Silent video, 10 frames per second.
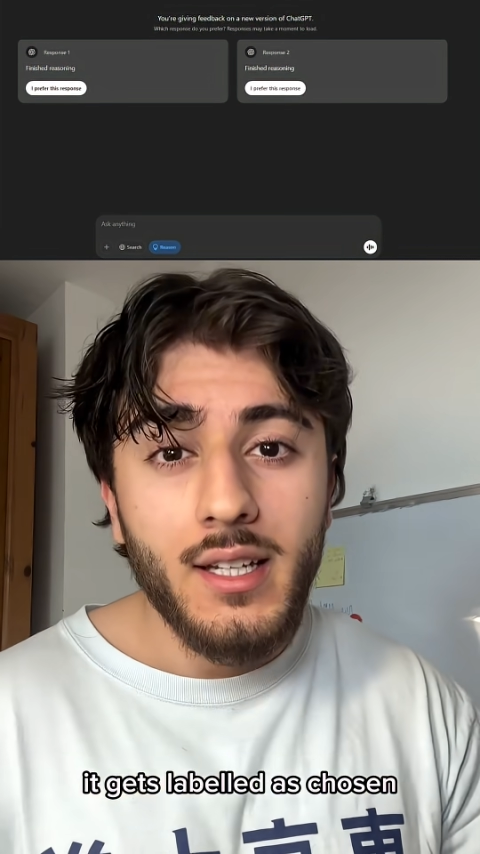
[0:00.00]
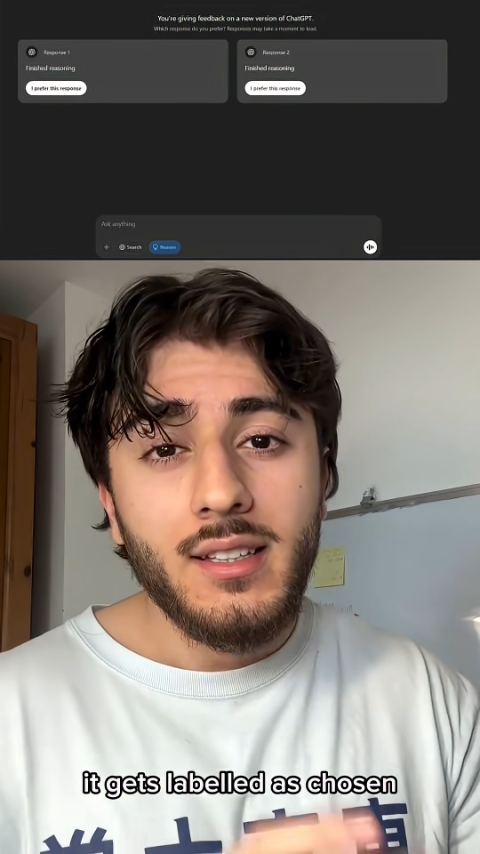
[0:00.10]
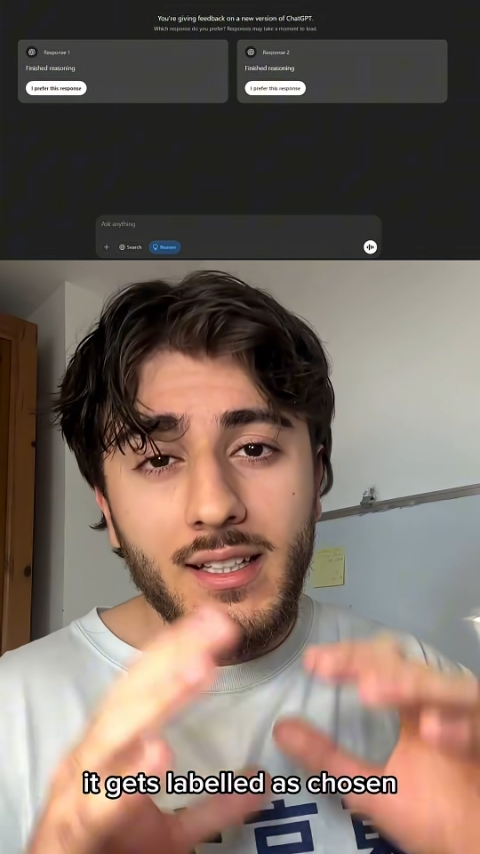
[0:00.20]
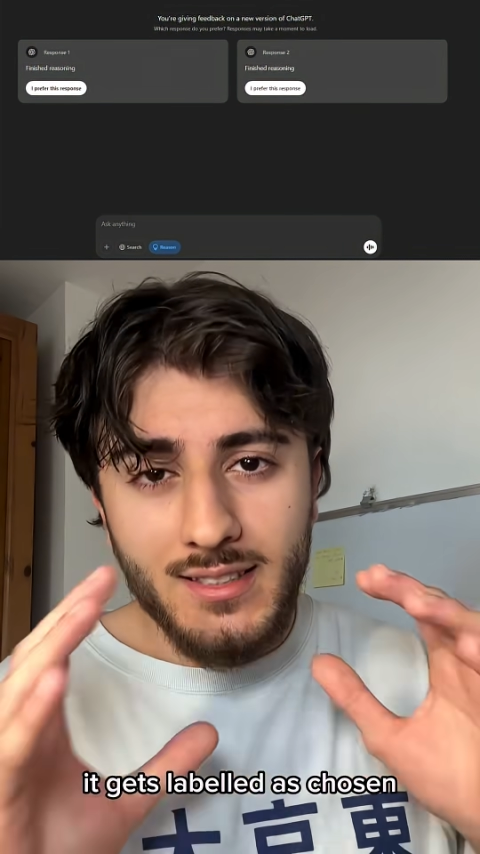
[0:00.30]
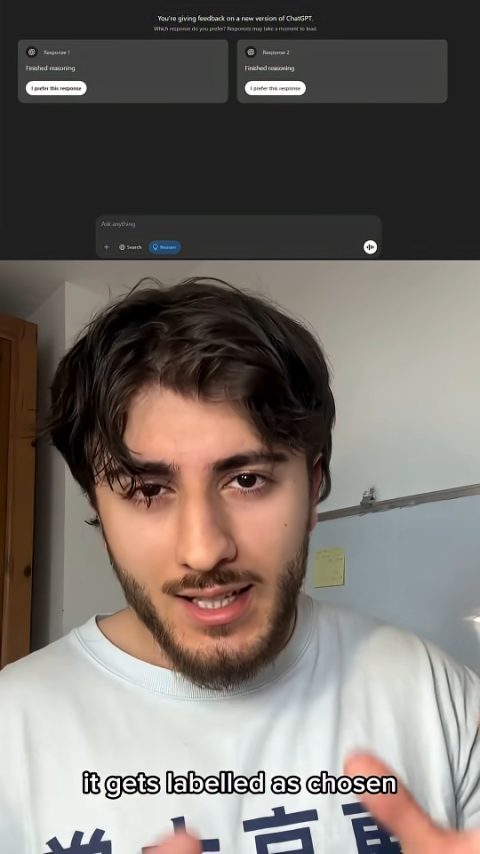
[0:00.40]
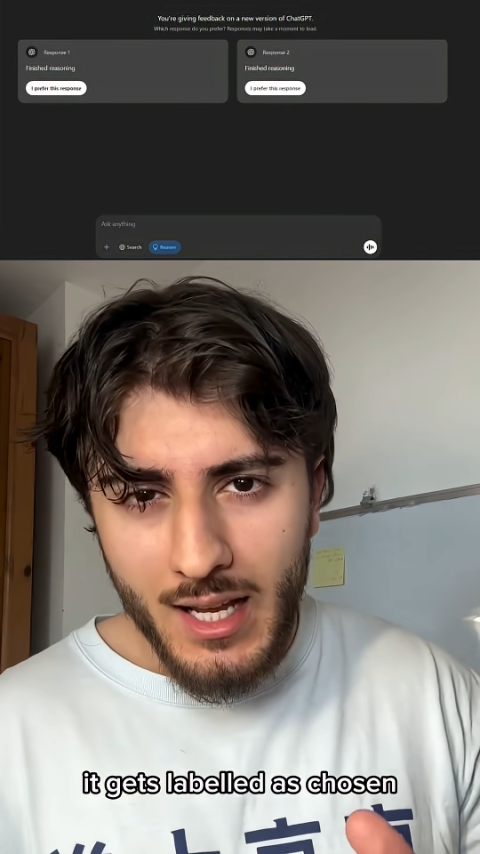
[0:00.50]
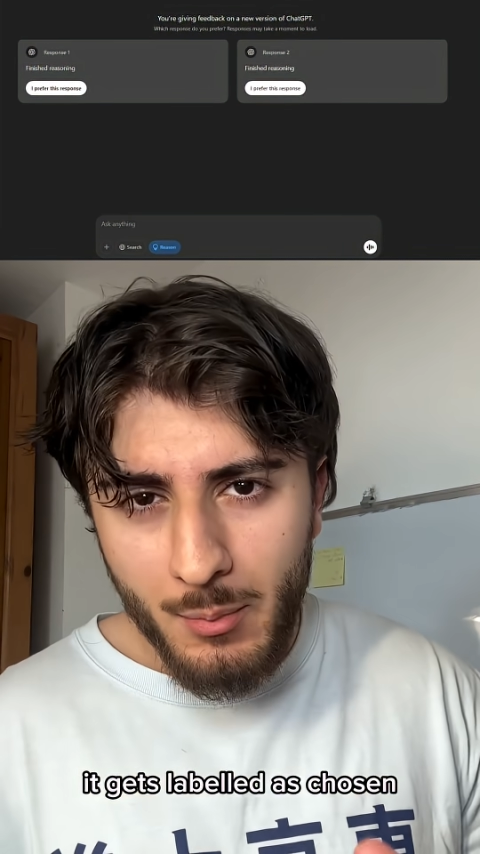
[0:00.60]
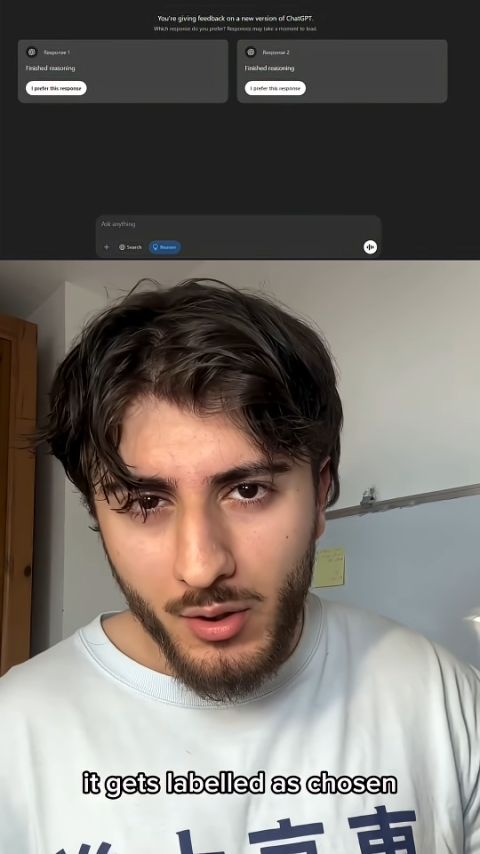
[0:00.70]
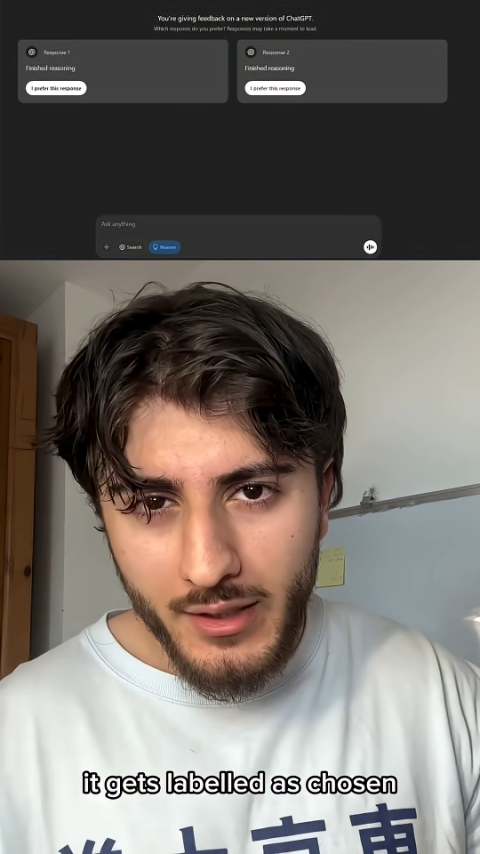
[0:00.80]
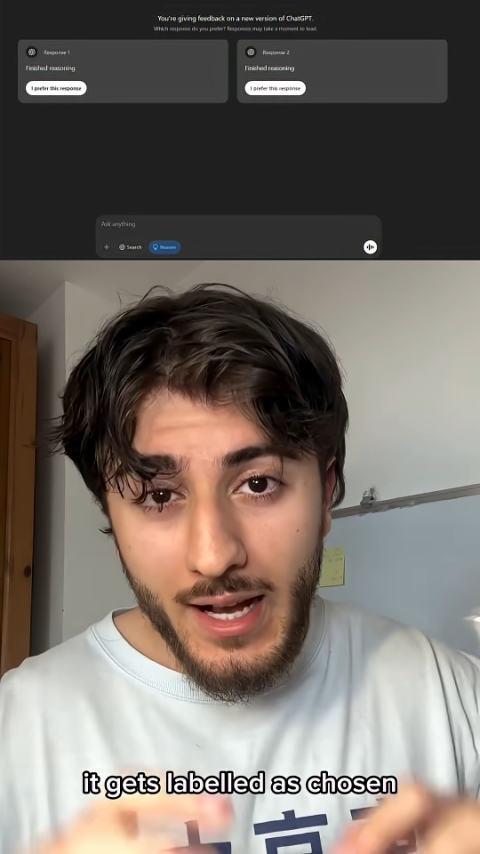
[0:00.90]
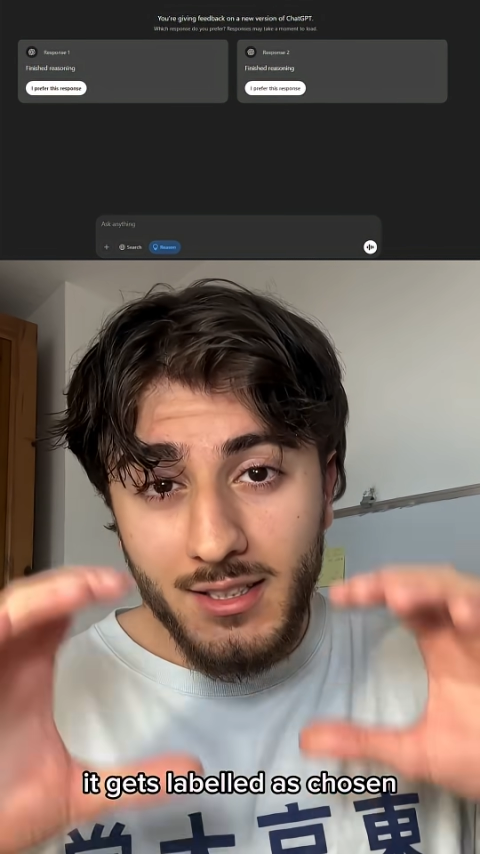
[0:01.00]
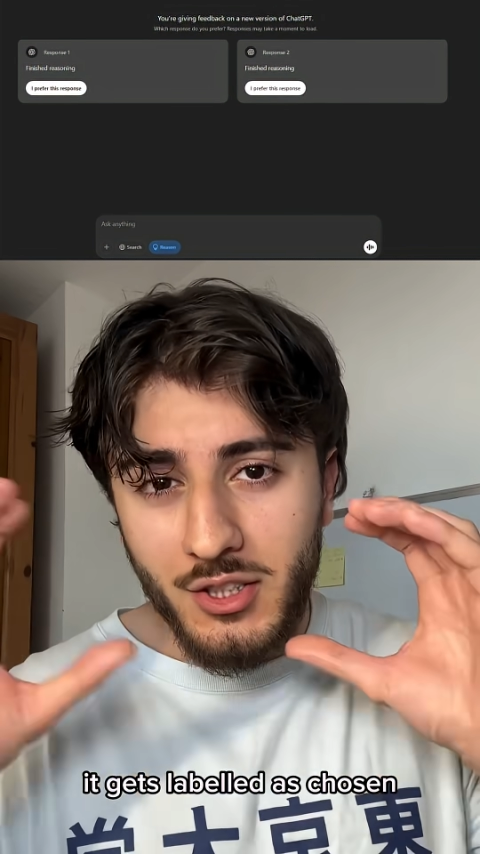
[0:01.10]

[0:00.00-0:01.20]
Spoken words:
it gets labeled as